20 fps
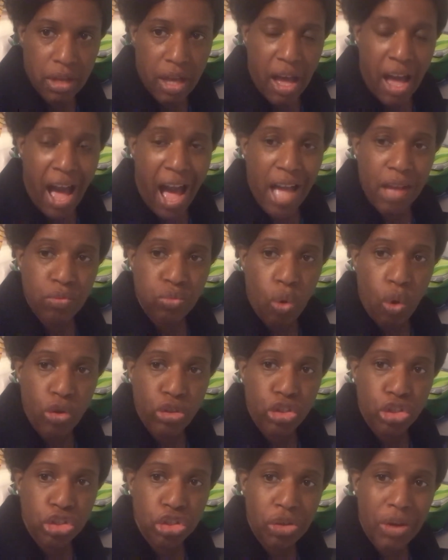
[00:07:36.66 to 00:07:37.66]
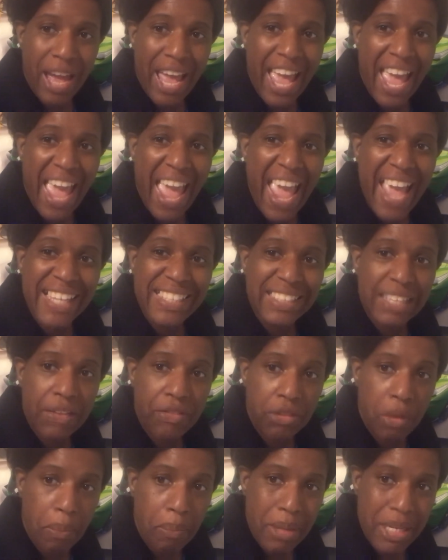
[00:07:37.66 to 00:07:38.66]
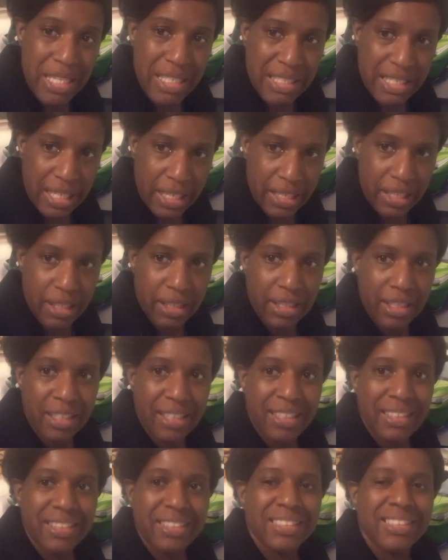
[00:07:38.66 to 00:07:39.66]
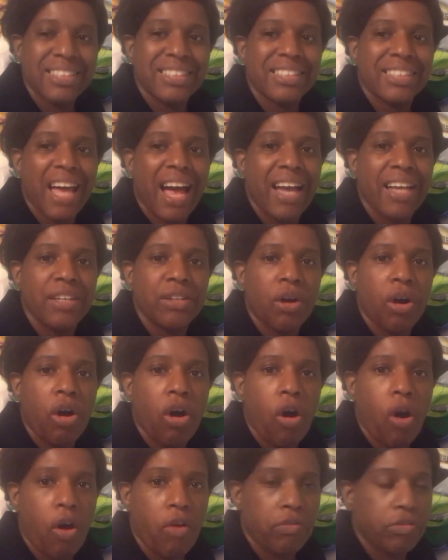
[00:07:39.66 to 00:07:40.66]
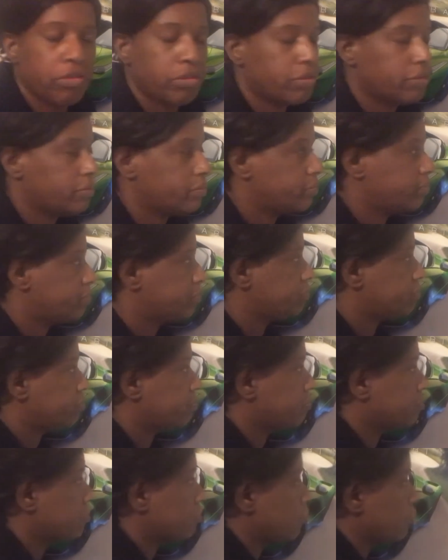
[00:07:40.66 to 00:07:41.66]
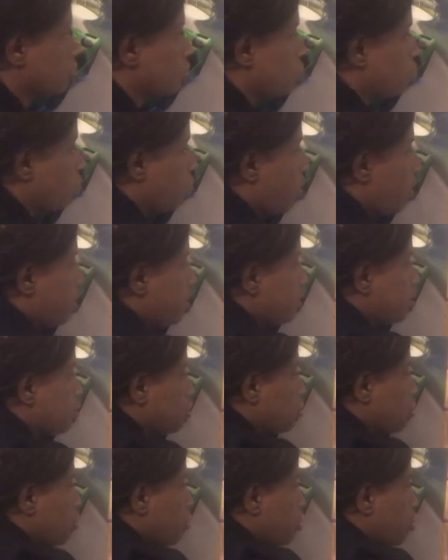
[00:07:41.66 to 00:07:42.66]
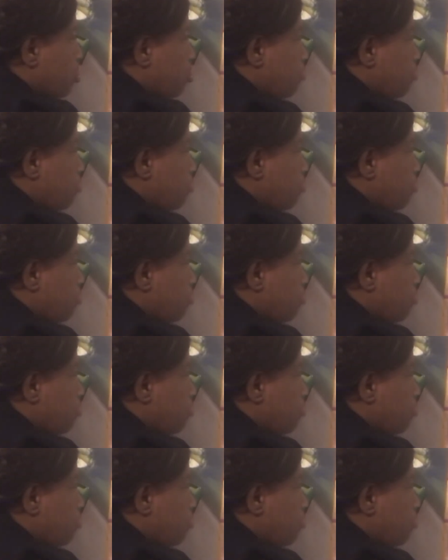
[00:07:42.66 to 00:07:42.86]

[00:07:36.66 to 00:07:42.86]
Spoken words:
I want you to end the meeting. Sign off. Right? So it could